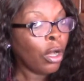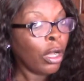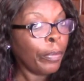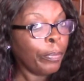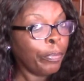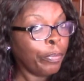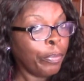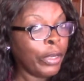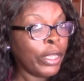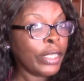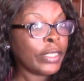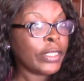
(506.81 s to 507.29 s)

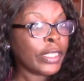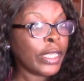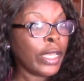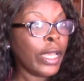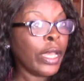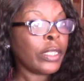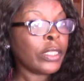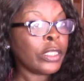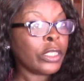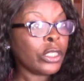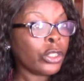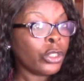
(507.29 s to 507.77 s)
breast
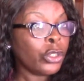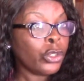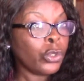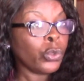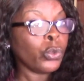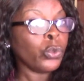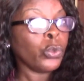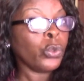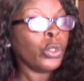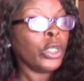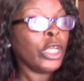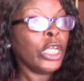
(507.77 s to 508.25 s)
cancer
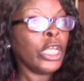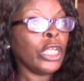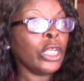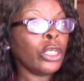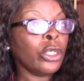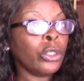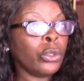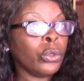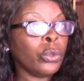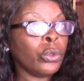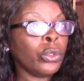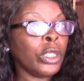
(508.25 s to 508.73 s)
too
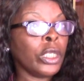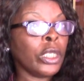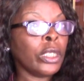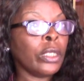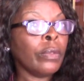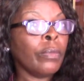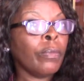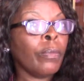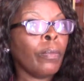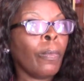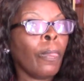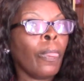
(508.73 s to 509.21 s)
included.
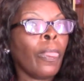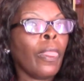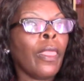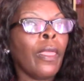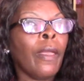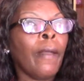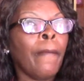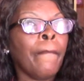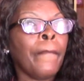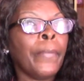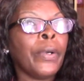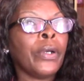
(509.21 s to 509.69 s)

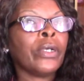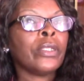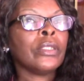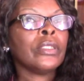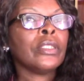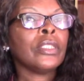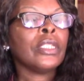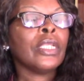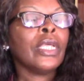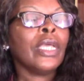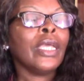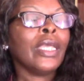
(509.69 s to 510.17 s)
But
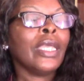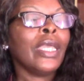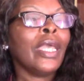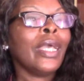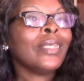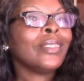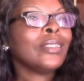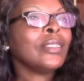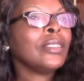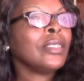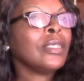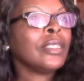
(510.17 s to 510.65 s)

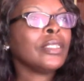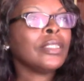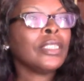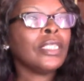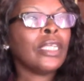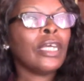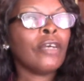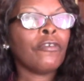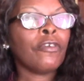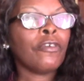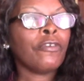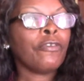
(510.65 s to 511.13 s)
cancer doesn't
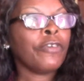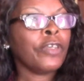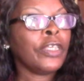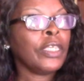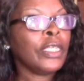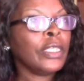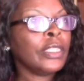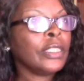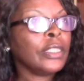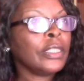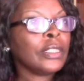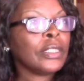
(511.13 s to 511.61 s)
have a
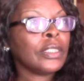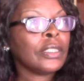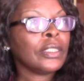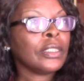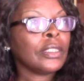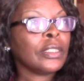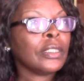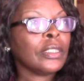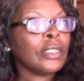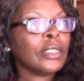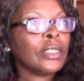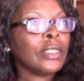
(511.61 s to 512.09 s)
face,
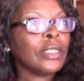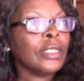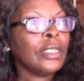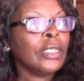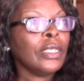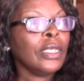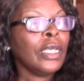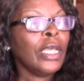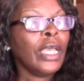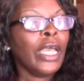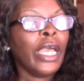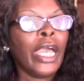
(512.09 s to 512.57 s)

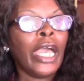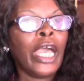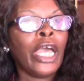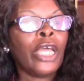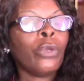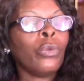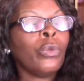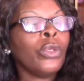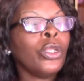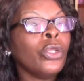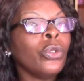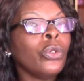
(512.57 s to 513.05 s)

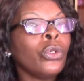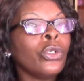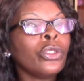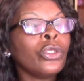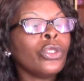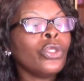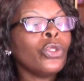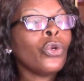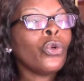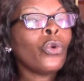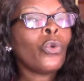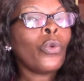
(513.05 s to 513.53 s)
and we don't
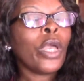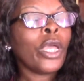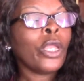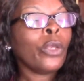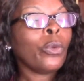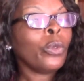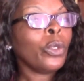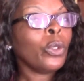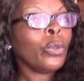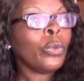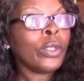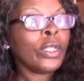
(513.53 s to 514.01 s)
know when
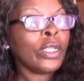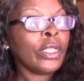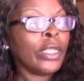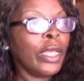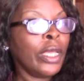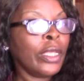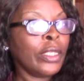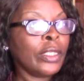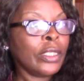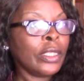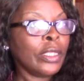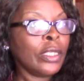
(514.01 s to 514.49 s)
we will
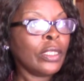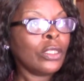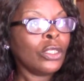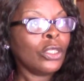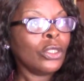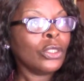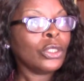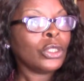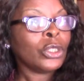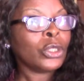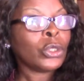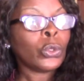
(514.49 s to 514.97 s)
get it.
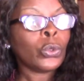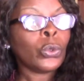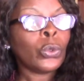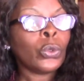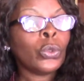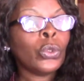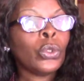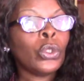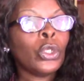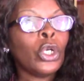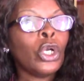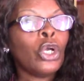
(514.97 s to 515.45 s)
So
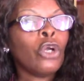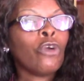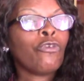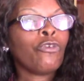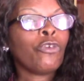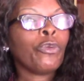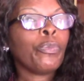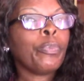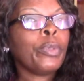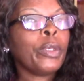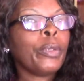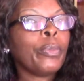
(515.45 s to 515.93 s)

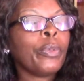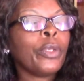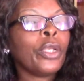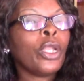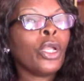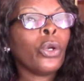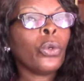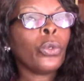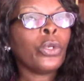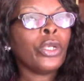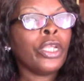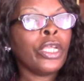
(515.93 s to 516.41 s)
for people
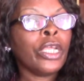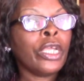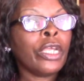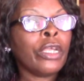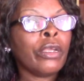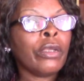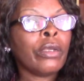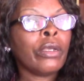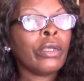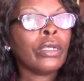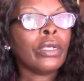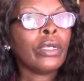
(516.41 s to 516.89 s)
out
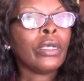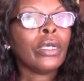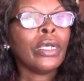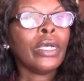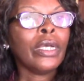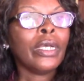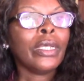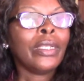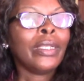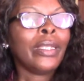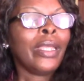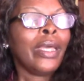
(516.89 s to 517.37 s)
there
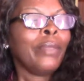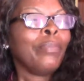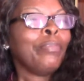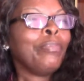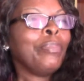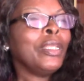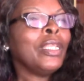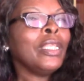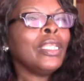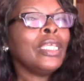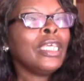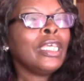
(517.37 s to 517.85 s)
that
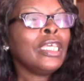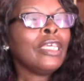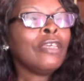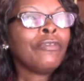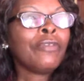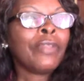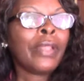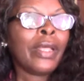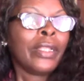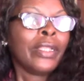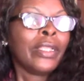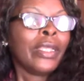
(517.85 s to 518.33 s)
believe
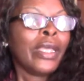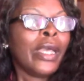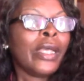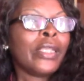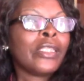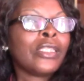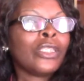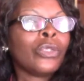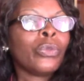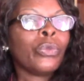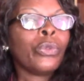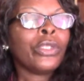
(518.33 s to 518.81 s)
that
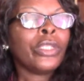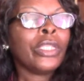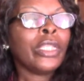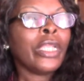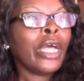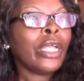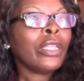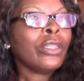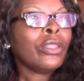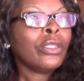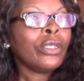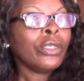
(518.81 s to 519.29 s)
cancer would
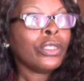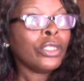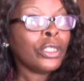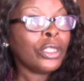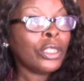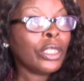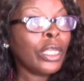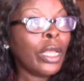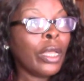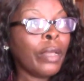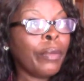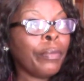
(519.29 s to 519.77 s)
not touch
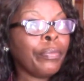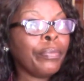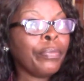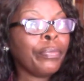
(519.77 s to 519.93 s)
them,